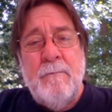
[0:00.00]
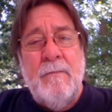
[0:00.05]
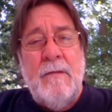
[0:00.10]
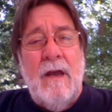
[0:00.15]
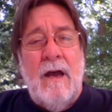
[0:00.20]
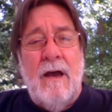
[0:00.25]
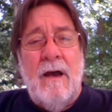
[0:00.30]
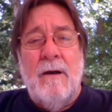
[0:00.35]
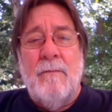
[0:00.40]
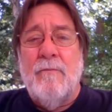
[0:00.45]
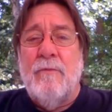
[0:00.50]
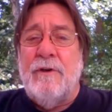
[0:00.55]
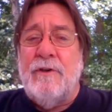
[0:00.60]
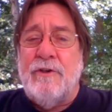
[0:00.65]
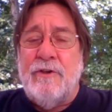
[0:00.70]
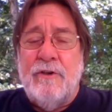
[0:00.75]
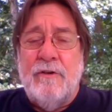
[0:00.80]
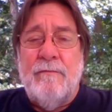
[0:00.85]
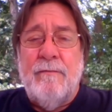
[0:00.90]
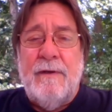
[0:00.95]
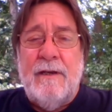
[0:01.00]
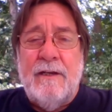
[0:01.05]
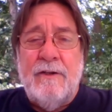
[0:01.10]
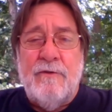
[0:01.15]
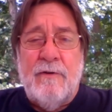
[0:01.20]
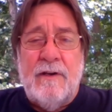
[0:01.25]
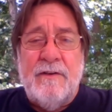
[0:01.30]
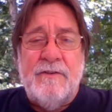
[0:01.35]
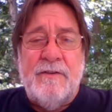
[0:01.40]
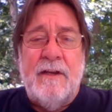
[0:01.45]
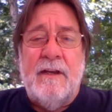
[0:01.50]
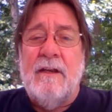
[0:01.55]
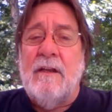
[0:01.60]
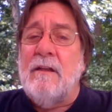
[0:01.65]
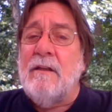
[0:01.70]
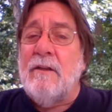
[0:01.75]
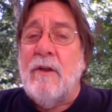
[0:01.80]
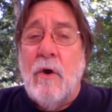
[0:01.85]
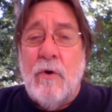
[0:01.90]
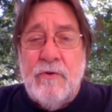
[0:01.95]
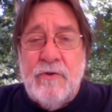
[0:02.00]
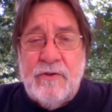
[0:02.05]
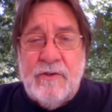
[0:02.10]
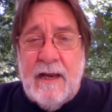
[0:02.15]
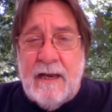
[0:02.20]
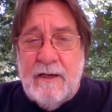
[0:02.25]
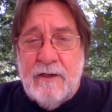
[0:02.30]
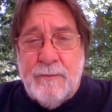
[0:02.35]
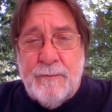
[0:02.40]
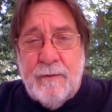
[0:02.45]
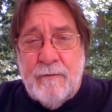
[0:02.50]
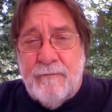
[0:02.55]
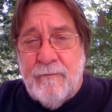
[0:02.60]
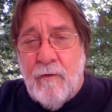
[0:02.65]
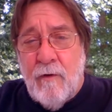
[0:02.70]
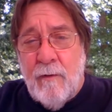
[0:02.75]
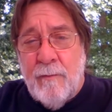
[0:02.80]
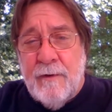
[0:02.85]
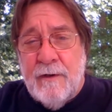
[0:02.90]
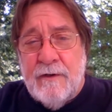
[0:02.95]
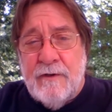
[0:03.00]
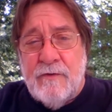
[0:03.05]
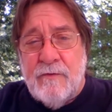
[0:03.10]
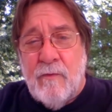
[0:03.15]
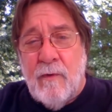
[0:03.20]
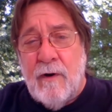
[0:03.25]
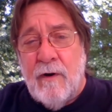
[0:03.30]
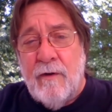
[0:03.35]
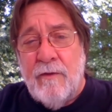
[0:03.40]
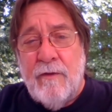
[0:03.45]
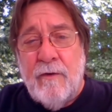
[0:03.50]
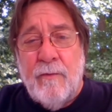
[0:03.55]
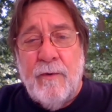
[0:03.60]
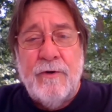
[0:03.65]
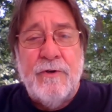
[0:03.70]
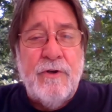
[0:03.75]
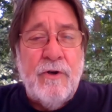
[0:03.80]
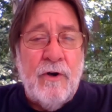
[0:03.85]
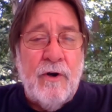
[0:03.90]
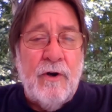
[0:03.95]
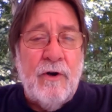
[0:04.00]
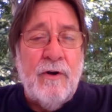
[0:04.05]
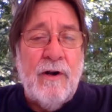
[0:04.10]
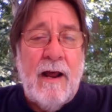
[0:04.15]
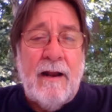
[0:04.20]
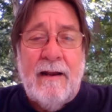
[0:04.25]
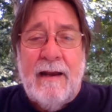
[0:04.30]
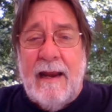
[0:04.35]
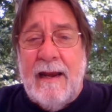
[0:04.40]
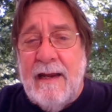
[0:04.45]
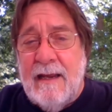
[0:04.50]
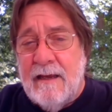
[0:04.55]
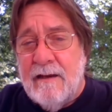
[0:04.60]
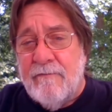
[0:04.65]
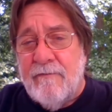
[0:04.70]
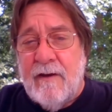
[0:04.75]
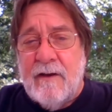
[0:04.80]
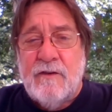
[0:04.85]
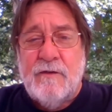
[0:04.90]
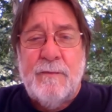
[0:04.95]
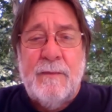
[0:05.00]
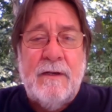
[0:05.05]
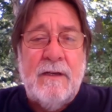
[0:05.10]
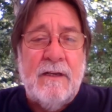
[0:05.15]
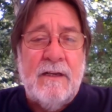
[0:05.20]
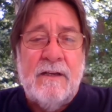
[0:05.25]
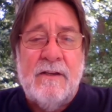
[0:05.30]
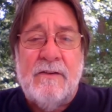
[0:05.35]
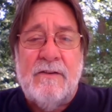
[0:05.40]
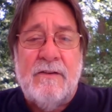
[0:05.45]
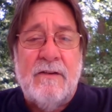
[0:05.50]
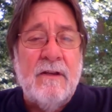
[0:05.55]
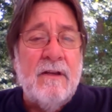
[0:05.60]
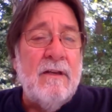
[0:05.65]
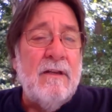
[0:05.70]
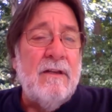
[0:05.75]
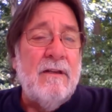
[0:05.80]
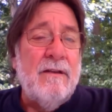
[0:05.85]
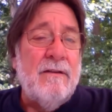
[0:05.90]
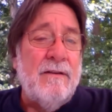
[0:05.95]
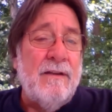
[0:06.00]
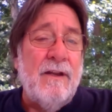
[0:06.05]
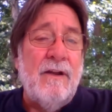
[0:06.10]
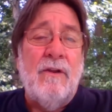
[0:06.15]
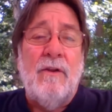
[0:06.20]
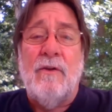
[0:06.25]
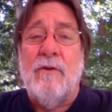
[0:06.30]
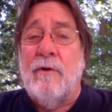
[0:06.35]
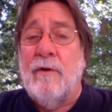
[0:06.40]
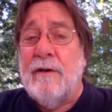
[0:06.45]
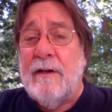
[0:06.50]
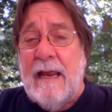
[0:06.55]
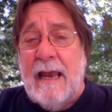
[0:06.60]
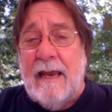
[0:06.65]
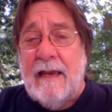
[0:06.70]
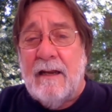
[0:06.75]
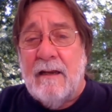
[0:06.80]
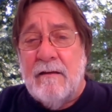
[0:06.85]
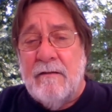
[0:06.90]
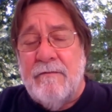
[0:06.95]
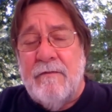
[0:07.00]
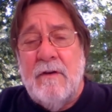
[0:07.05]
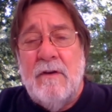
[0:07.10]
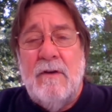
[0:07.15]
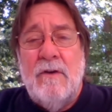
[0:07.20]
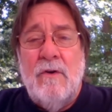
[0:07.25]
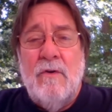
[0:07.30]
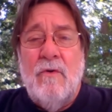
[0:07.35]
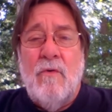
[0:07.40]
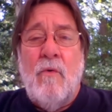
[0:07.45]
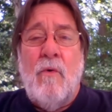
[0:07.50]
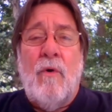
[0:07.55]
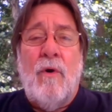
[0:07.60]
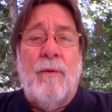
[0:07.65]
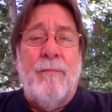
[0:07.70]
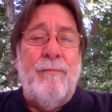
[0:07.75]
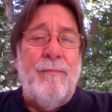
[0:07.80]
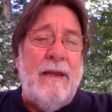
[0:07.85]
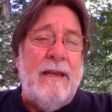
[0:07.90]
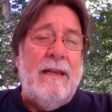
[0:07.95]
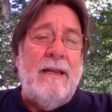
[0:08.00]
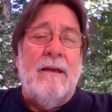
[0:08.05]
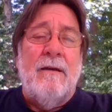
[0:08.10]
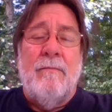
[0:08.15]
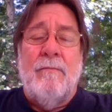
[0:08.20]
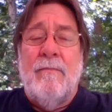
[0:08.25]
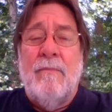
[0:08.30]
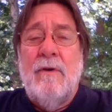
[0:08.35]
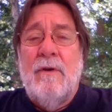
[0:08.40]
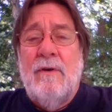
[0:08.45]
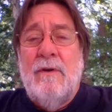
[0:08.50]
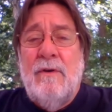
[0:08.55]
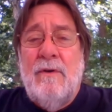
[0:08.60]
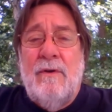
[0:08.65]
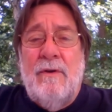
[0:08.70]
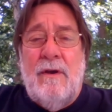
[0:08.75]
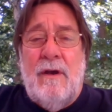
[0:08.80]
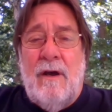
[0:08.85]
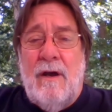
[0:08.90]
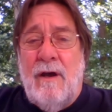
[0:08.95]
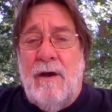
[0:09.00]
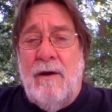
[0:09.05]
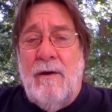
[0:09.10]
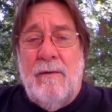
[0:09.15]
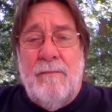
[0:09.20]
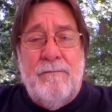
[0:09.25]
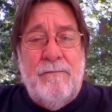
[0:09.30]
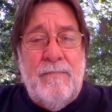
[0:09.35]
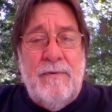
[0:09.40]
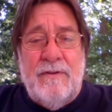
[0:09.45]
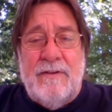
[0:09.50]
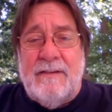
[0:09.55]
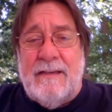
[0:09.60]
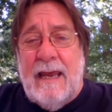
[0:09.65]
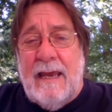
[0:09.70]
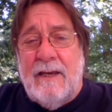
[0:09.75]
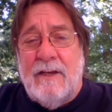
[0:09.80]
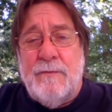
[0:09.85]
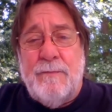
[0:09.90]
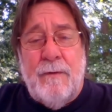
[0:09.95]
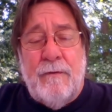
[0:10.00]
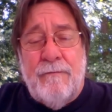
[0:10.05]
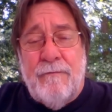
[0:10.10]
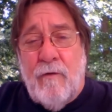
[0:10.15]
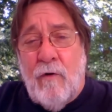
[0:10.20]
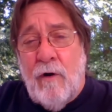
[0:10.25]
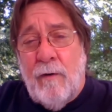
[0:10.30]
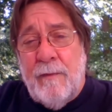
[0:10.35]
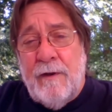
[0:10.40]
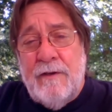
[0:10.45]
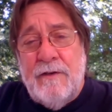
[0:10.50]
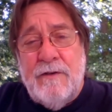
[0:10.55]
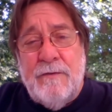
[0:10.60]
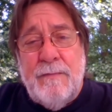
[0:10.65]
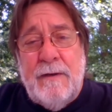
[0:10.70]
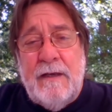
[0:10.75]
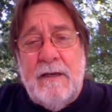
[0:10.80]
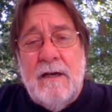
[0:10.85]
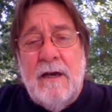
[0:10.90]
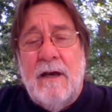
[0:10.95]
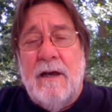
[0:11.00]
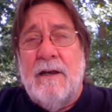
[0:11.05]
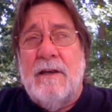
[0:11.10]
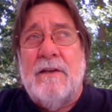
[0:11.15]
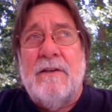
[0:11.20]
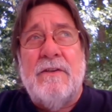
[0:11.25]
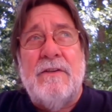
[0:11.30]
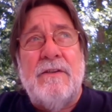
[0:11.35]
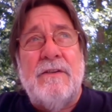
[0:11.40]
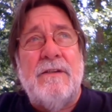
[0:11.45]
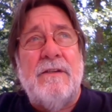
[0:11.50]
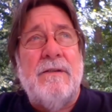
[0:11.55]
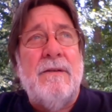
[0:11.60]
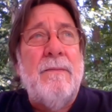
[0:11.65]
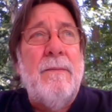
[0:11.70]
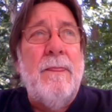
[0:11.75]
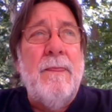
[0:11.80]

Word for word: Um, we shouldn't be addressing low stakes performance where the return on any investment is nil or negative, or medium uh, stakes performance because